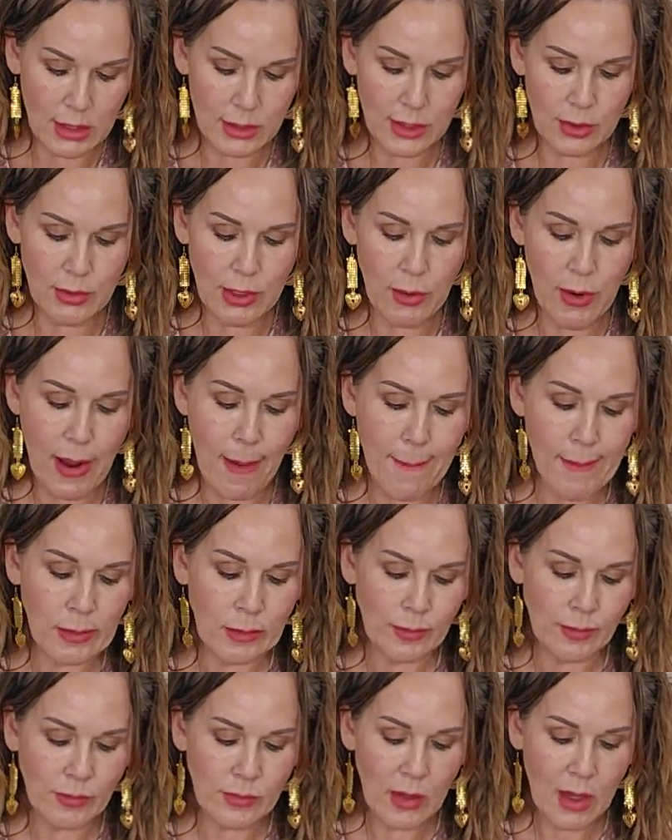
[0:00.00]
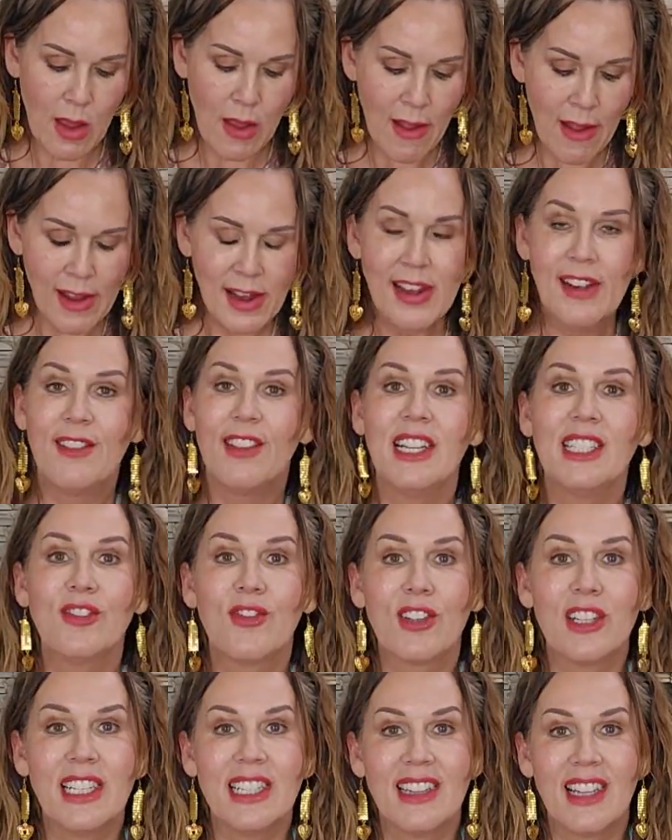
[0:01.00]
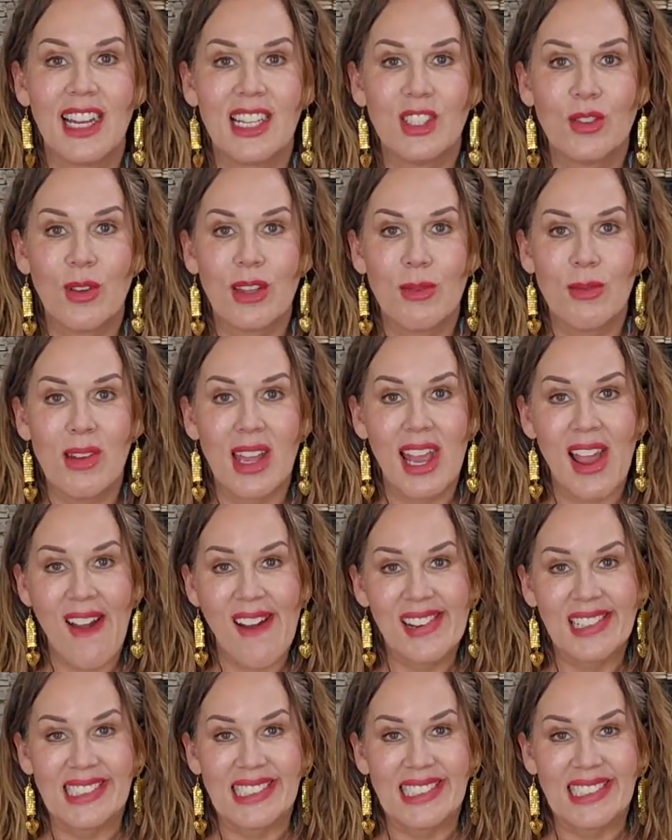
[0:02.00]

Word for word: So anyway, thanks for eating lunch with me.